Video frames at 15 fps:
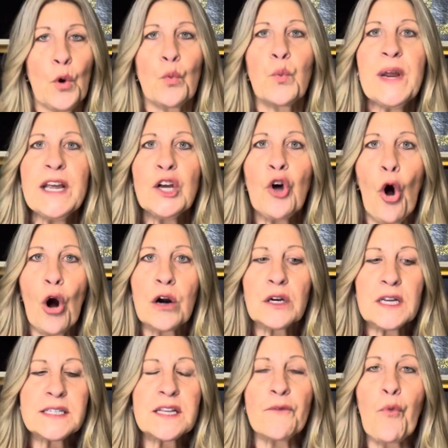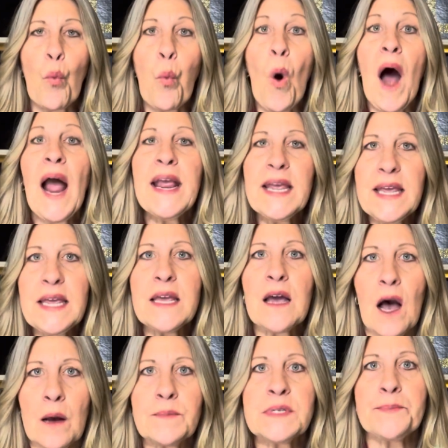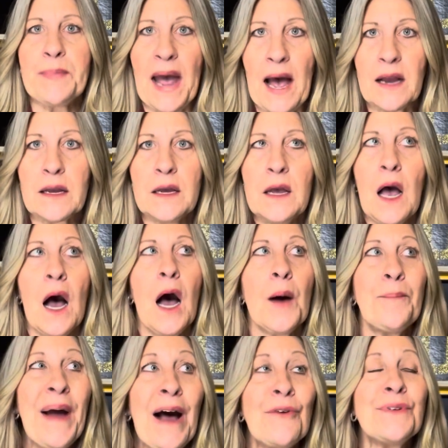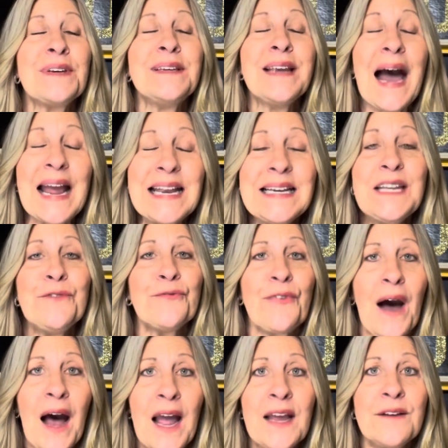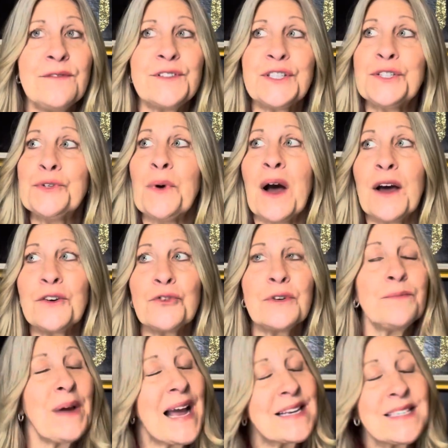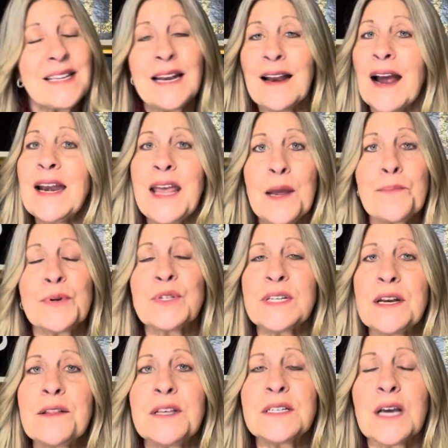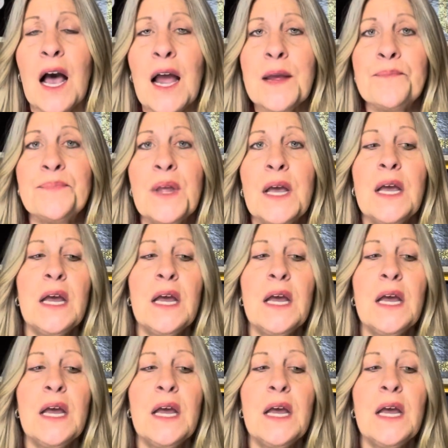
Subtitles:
Regardless of why he comes back, about 95 to 100, I'd say 98% of the time,